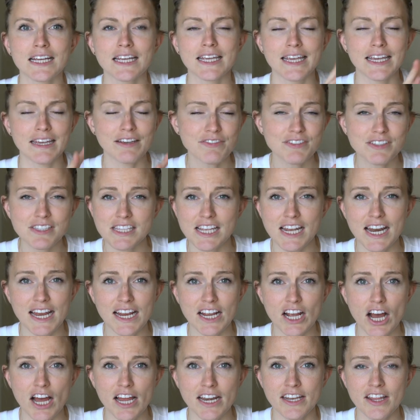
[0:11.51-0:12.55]
gifts that I
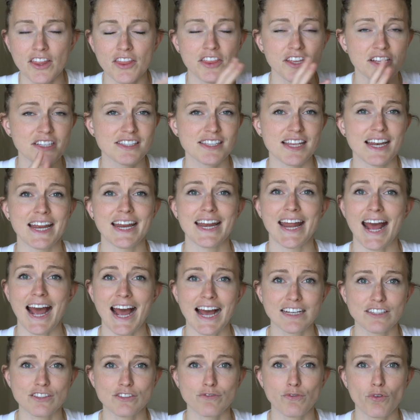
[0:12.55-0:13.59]
gotten and things that I had
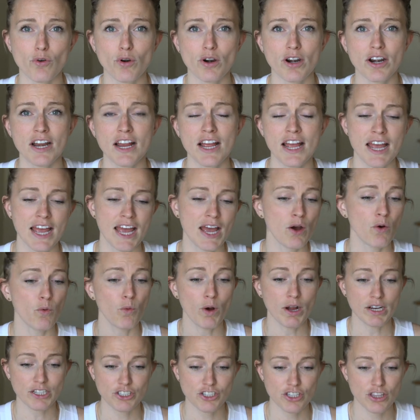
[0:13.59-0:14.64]
asked for.
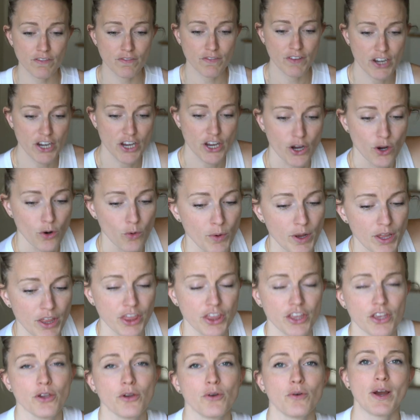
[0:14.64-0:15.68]
Watch the video
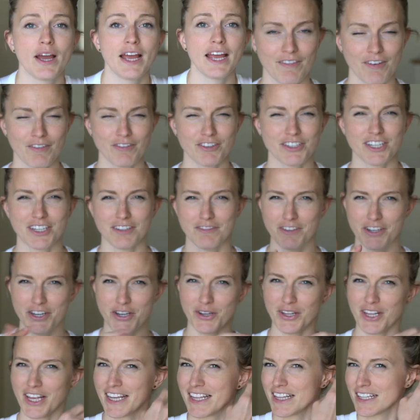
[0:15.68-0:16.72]
with you. I've never done a
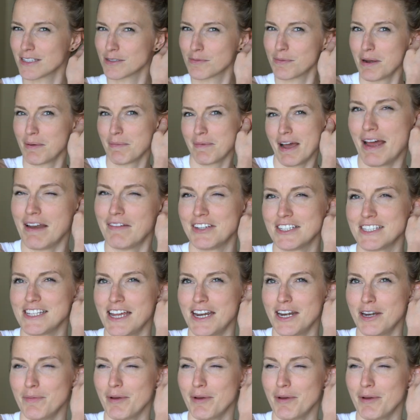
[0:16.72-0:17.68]
video like this, but I'm kind of excited